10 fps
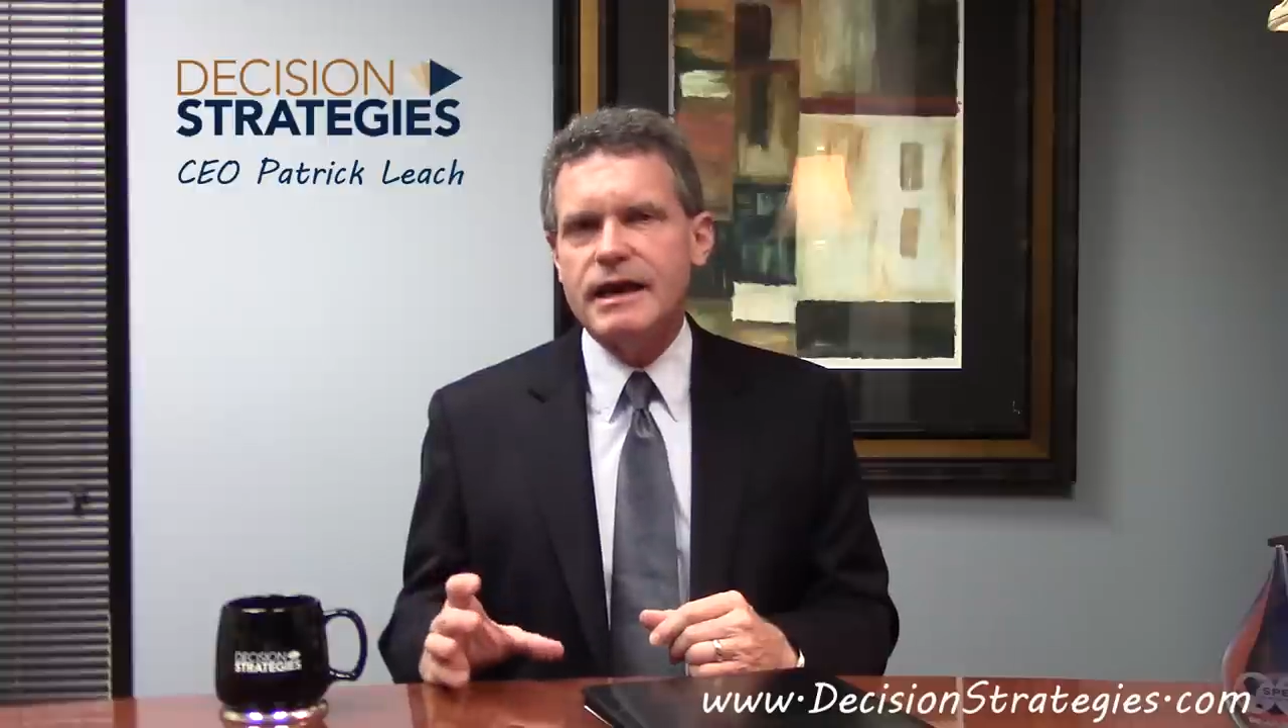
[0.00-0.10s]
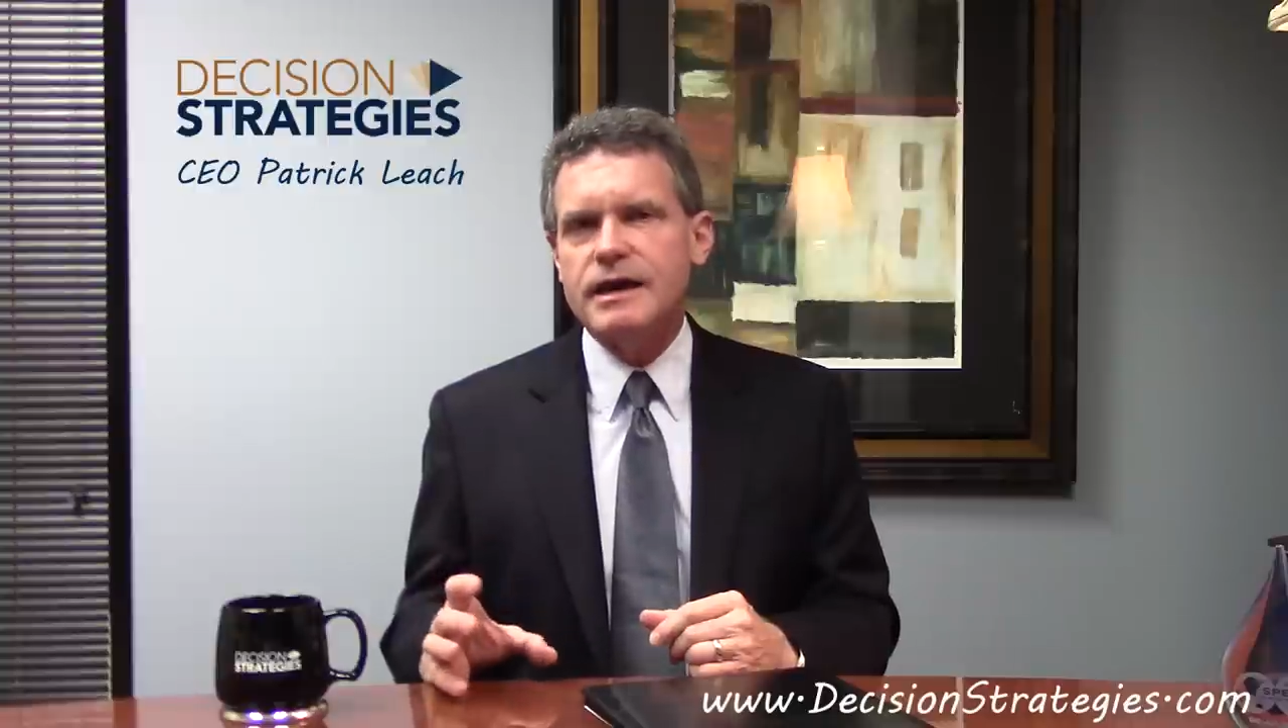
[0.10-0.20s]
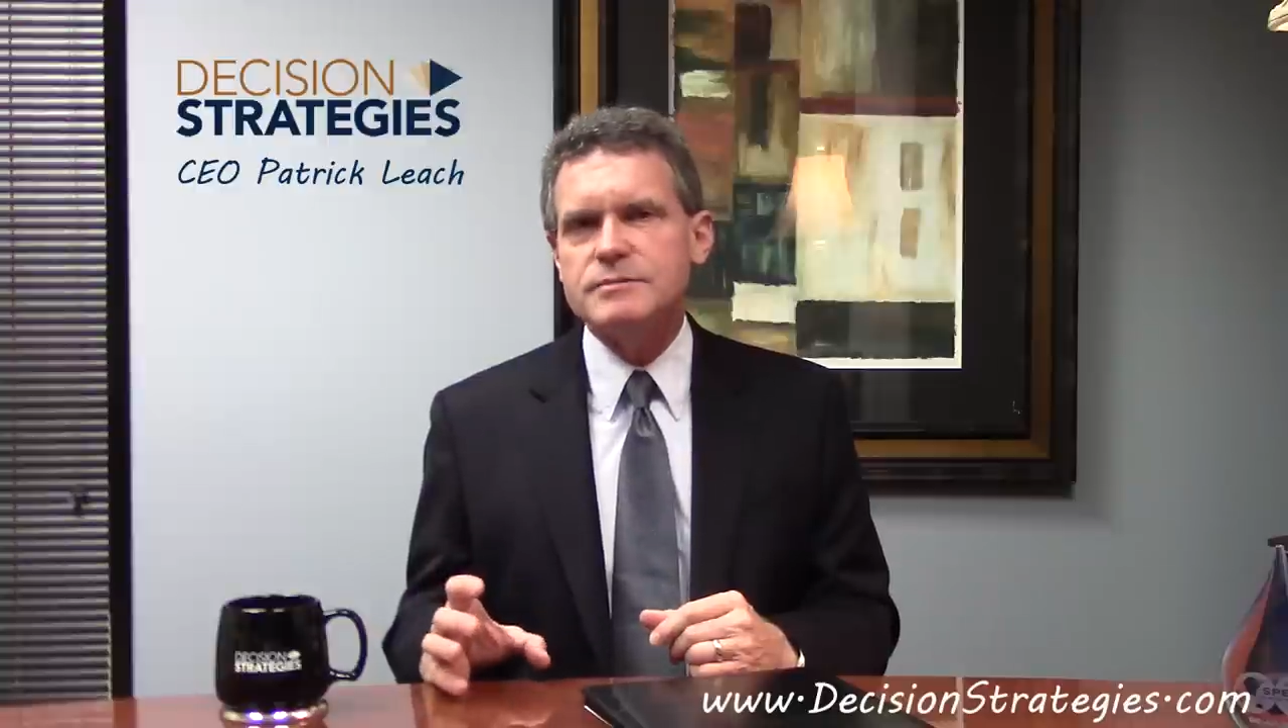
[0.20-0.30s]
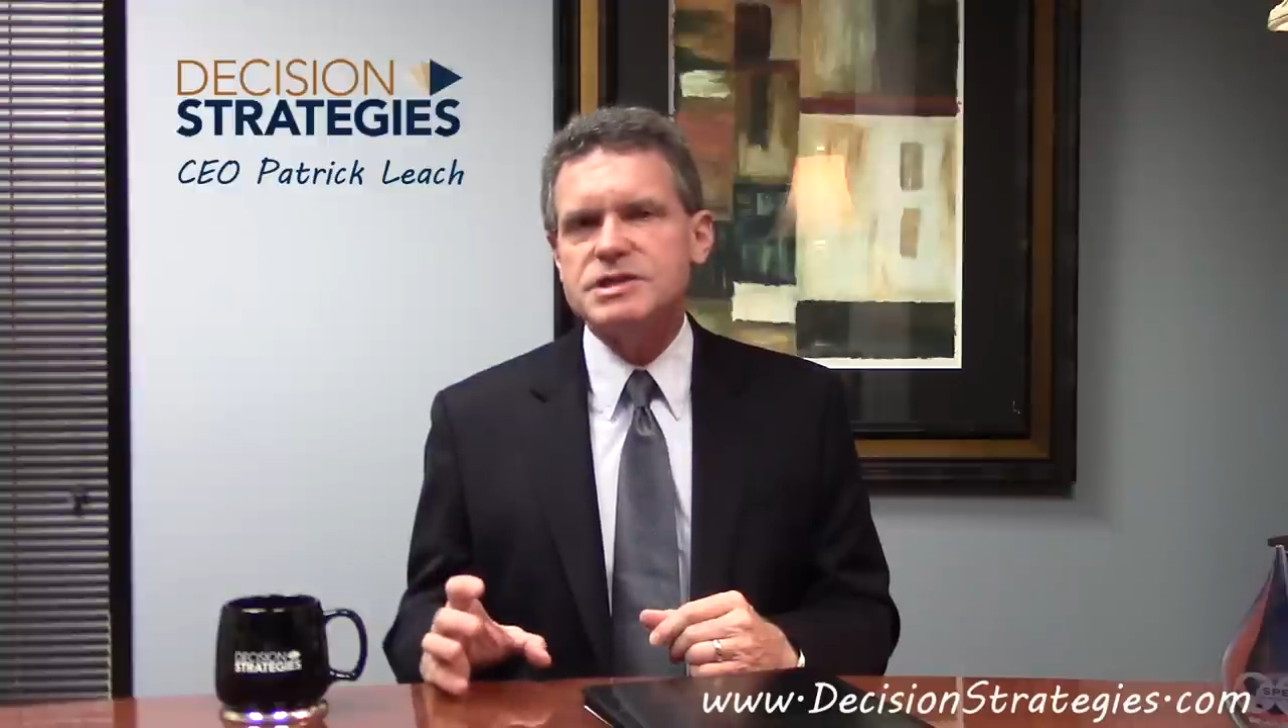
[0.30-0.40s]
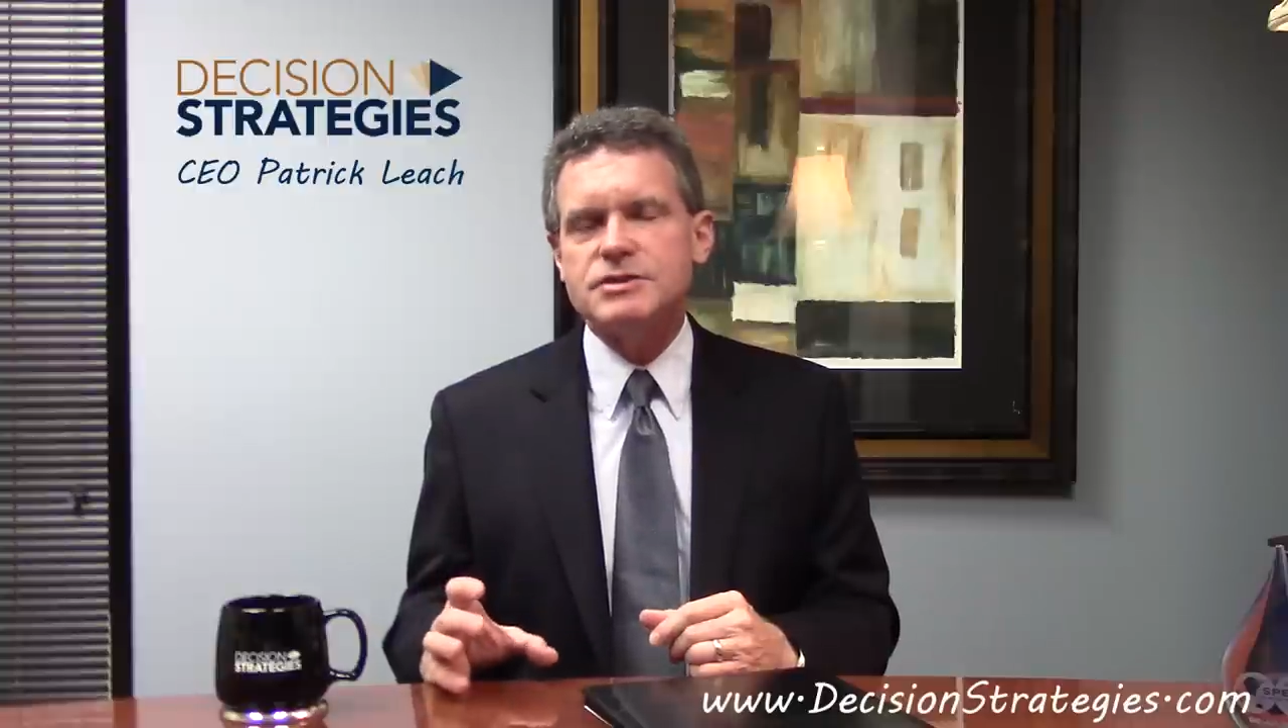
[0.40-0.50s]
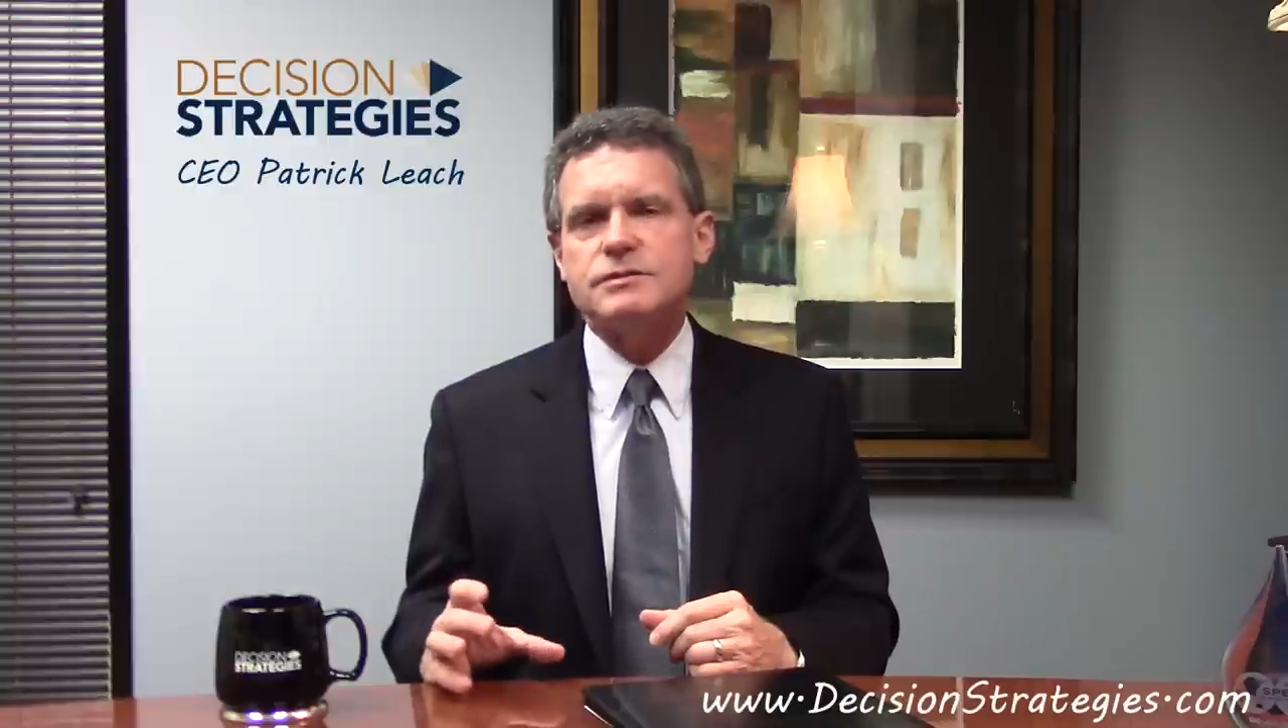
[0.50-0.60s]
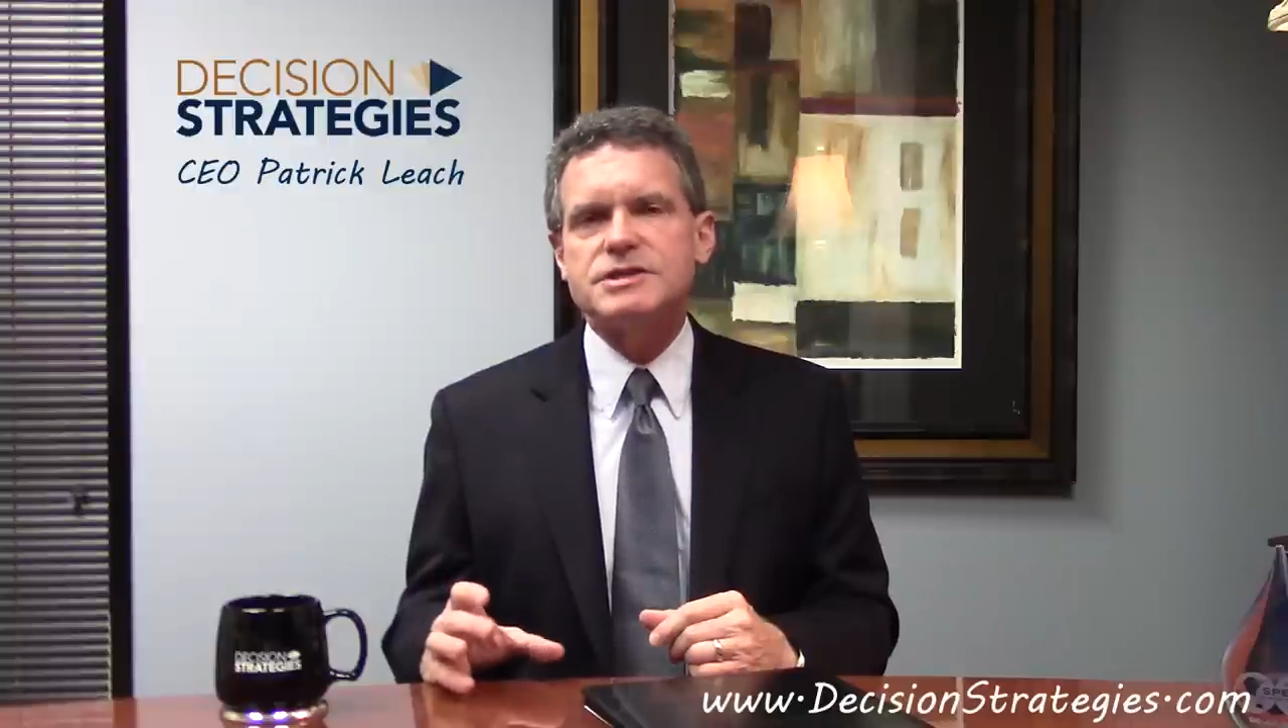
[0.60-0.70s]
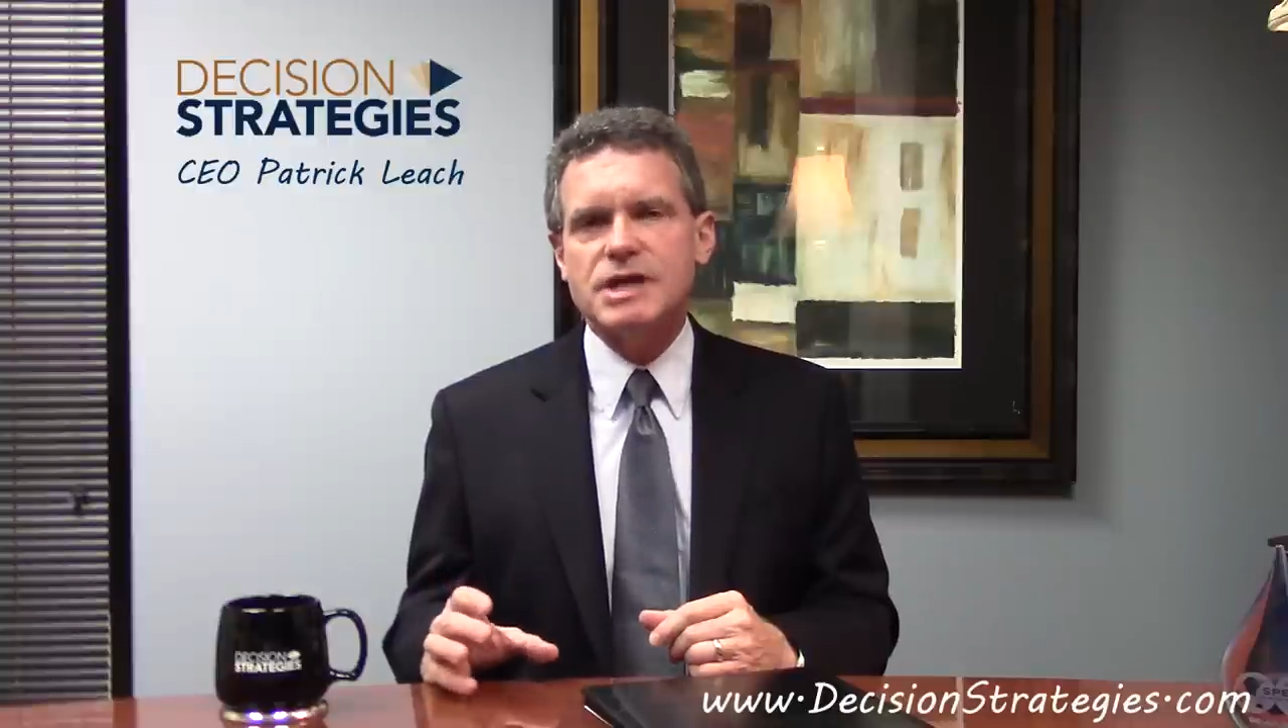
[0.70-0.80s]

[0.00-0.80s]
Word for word: comes into its